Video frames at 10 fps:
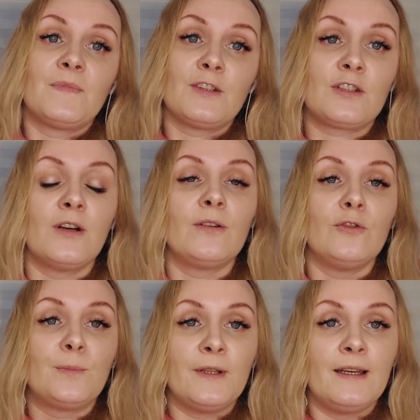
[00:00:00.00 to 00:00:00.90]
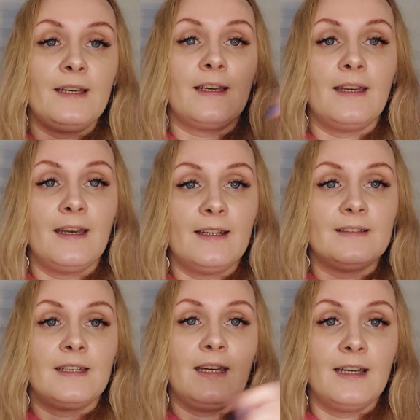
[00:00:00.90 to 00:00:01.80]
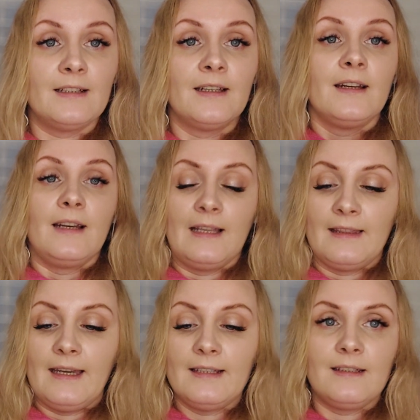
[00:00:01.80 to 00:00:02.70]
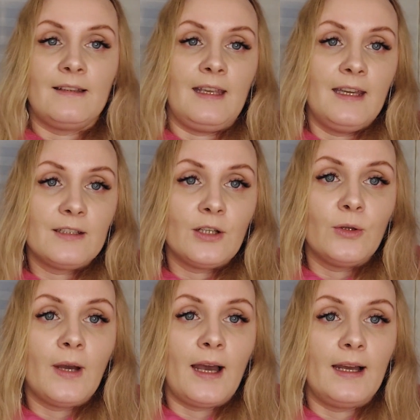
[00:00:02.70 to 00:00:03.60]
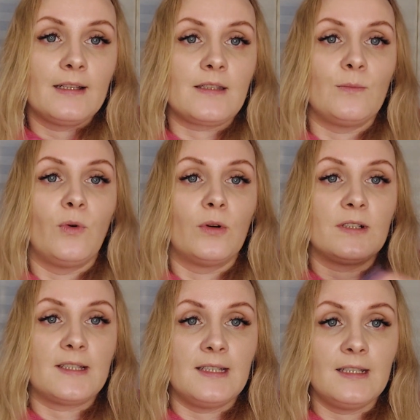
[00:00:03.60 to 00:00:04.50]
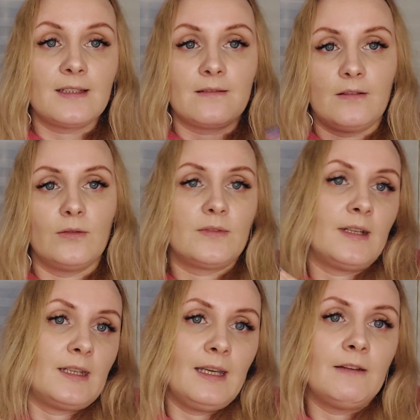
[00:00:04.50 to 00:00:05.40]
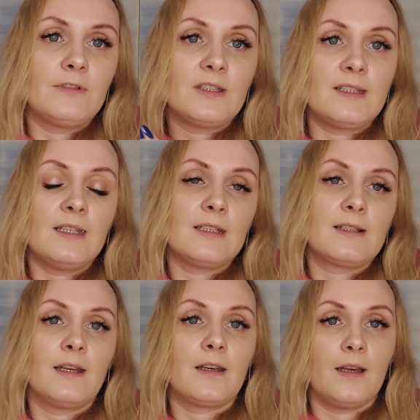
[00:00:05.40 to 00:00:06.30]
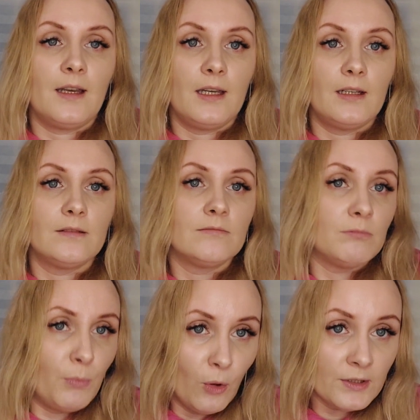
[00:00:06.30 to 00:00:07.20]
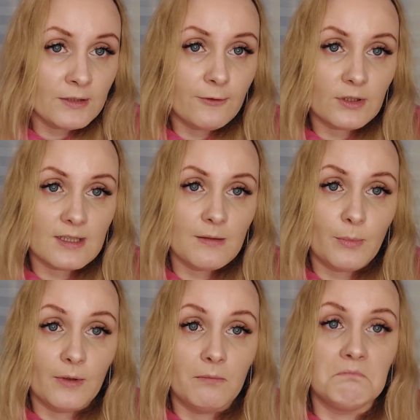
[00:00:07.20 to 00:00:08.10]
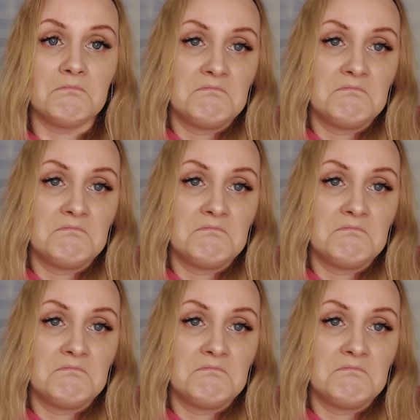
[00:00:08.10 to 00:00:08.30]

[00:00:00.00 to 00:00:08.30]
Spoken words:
So you play again, and then at the end, who has more sticks? Those, like every stick is like a point, for example.